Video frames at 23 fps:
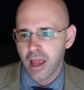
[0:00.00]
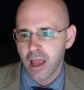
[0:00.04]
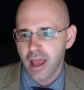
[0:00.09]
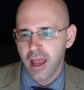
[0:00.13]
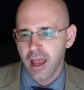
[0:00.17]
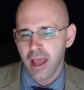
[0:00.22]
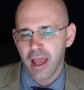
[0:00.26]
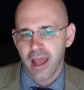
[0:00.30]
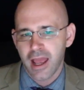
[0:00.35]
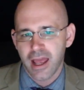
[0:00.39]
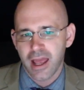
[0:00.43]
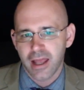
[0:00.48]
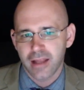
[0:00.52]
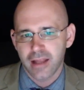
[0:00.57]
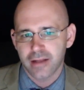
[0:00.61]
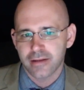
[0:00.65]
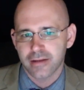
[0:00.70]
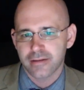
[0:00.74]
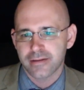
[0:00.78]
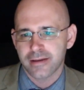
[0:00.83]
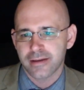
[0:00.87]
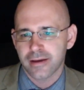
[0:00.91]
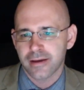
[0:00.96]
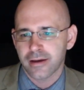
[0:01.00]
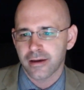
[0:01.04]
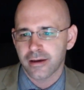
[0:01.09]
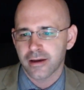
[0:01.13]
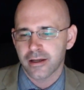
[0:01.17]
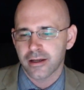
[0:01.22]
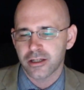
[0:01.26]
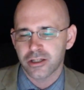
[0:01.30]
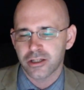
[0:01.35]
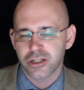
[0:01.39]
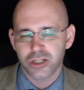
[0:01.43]
and
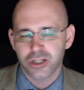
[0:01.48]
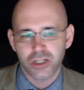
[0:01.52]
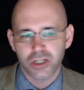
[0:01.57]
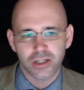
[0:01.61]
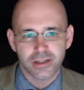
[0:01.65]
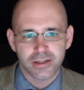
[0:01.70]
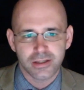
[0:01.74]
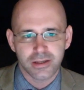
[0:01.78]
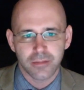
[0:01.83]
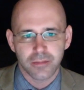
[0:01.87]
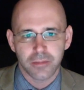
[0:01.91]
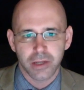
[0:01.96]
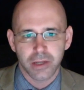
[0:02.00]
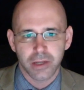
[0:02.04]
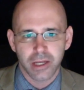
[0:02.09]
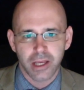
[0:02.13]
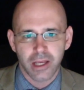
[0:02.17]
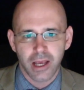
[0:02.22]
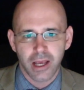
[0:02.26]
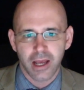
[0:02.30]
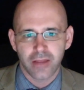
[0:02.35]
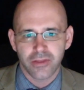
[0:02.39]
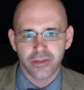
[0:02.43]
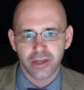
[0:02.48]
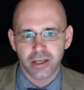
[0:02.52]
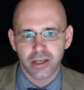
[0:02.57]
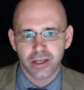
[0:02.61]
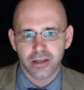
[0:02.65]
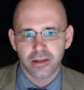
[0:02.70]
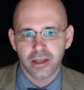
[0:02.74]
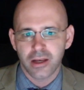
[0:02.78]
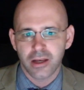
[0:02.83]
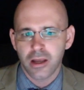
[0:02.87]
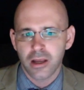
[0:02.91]
uh, she is somebody I think
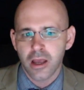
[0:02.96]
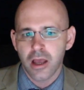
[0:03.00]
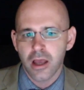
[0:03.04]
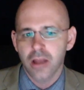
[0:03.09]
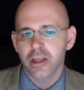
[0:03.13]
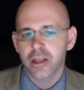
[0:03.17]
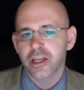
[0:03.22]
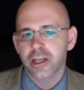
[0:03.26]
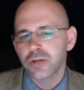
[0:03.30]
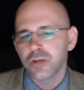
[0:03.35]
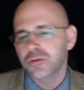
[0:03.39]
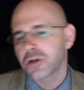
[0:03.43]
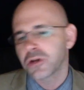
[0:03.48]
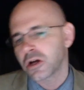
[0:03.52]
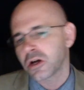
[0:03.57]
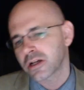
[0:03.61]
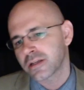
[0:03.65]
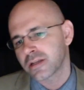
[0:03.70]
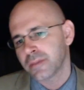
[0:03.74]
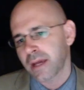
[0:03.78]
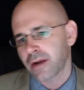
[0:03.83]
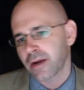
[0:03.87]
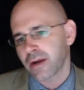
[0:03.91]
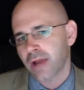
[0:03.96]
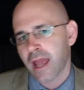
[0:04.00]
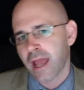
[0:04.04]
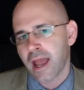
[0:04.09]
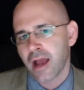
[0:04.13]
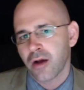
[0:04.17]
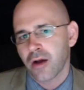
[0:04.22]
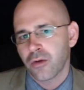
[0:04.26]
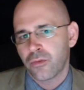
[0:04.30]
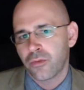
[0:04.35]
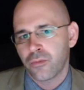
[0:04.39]
that, like you talked about,
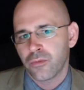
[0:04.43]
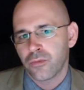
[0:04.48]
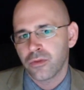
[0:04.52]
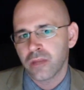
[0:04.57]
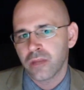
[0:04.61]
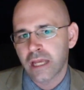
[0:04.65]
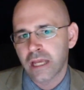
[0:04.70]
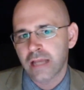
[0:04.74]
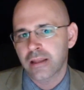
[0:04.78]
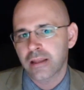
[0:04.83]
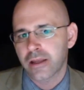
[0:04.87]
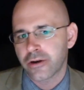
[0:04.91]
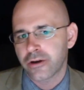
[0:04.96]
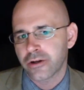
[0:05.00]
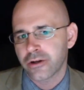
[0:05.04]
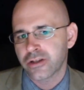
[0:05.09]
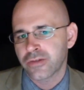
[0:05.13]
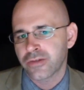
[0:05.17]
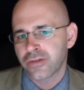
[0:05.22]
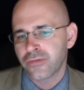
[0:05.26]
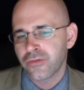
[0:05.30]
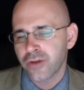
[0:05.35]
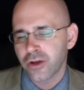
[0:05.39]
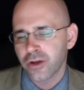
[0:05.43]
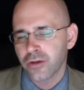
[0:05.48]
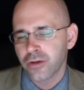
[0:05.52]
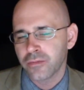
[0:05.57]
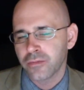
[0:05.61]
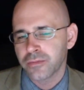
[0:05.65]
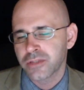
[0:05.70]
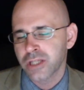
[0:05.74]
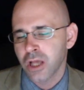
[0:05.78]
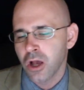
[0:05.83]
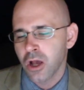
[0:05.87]
how Linklater's
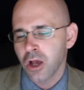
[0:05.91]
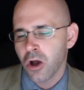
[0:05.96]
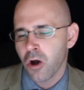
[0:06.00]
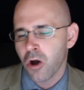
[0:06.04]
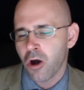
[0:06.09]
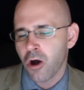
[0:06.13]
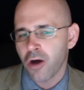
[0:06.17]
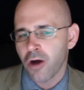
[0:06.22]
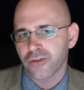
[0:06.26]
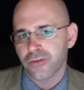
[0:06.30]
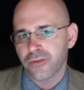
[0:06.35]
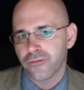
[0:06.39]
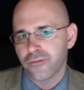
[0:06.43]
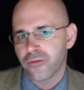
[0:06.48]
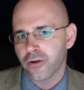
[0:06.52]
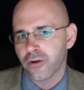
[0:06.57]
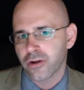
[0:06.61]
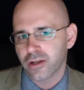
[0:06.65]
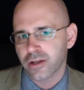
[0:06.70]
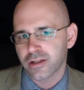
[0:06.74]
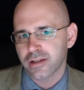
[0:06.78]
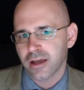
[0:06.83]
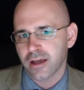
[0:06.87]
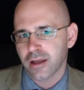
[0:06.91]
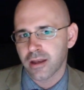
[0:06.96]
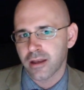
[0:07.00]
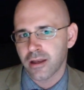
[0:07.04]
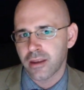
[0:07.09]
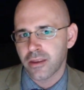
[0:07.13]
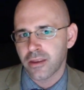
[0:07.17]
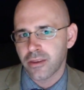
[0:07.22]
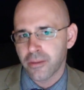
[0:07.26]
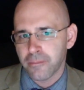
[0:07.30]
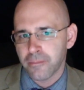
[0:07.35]
films often focus
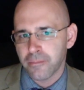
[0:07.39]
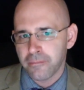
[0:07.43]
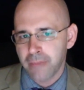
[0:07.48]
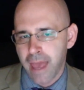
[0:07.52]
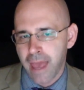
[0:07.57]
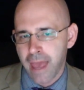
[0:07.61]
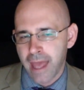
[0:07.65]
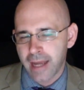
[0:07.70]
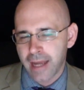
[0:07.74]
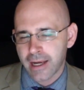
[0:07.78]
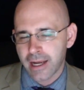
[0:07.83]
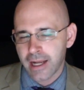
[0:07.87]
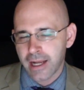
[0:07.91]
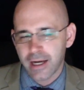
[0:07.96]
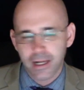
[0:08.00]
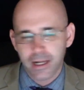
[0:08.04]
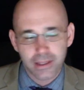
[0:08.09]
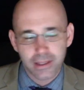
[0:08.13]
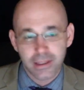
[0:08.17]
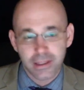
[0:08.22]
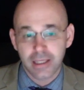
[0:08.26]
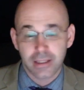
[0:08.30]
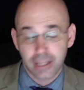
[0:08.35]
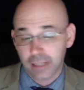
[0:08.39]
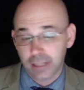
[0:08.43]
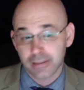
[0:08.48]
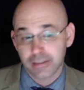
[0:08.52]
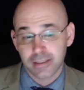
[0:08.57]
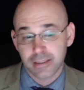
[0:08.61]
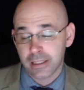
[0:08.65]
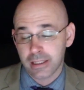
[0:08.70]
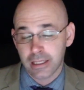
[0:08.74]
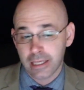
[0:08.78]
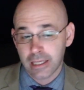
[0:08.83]
on the men, and I think that's
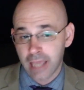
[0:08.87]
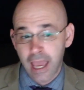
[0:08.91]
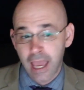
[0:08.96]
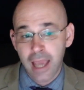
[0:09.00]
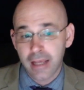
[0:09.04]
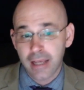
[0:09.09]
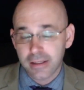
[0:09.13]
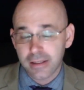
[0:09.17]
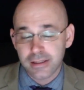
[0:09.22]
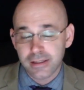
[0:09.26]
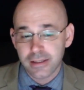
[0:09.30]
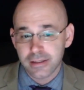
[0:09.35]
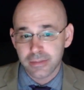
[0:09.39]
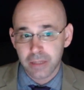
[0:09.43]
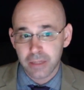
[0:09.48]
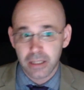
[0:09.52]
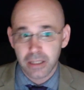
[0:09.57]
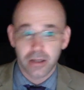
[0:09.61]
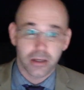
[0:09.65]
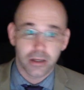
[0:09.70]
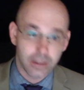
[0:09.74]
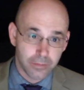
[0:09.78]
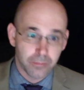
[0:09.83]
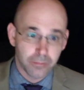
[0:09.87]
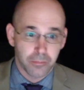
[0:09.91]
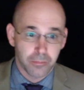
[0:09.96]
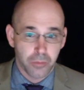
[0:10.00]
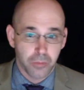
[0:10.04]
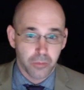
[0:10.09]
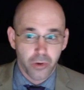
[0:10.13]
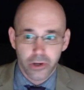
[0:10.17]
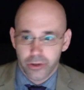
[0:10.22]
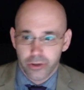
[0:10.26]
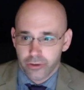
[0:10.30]
the case especially in
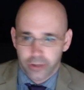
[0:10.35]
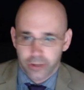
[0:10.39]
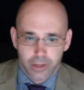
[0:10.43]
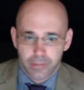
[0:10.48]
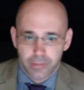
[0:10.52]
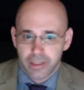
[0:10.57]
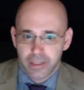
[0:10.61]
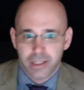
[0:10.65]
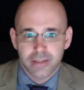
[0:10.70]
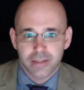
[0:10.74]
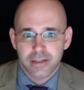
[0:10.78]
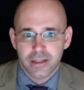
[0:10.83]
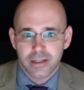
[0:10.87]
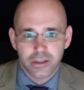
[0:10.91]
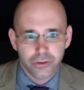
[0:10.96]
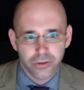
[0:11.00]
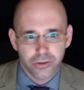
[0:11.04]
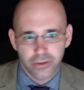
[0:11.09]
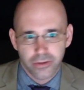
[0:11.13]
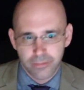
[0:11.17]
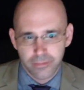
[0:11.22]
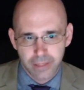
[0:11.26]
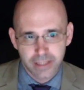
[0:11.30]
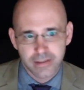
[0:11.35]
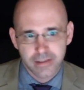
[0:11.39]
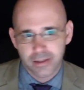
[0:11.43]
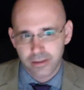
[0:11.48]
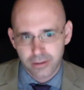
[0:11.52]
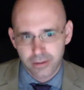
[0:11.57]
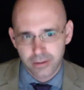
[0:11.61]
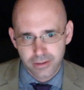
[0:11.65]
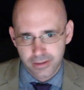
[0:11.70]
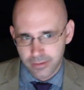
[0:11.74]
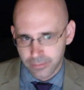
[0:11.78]
Boyhood. I mean, it's clear that Mason
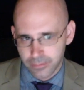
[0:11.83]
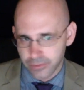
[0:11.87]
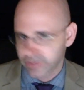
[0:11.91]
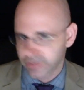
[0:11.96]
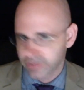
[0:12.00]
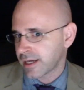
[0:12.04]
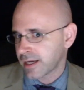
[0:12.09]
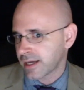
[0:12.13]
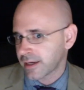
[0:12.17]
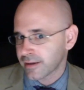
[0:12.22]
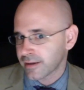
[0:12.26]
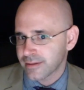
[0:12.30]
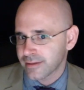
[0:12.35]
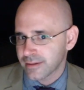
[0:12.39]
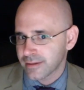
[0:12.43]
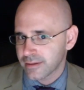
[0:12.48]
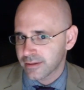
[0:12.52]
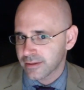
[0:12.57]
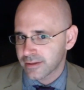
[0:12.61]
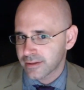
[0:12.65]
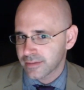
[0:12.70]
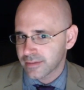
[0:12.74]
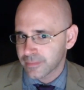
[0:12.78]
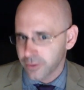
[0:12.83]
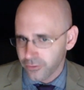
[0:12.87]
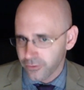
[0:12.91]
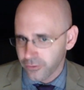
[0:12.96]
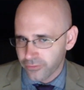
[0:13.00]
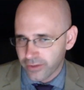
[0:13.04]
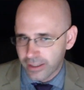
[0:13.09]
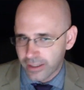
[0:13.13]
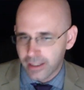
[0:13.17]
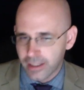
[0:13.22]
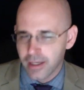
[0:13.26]
is the protagonist of this
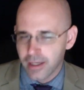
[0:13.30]
movie,